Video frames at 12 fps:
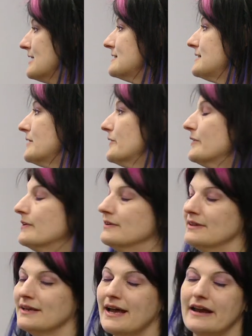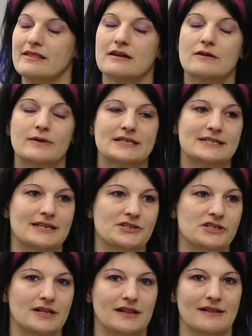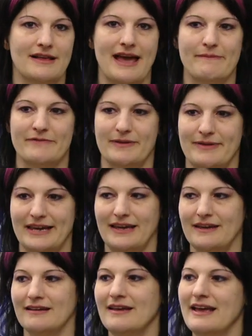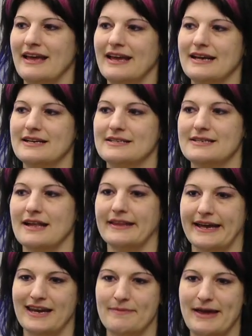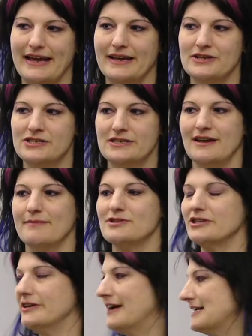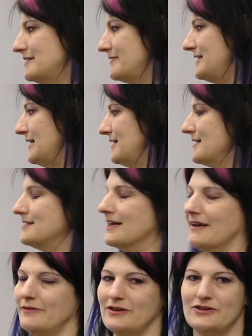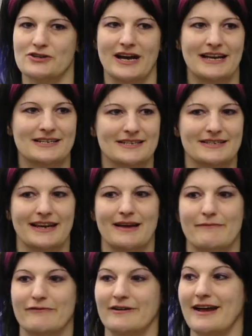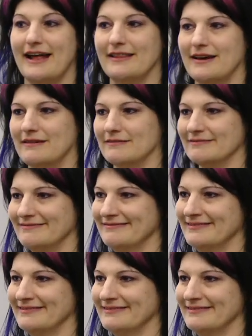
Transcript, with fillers: So, kind of the quintessential MVP is a landing page. I'm sure you guys have seen this. Like, if you try to sign up for Ello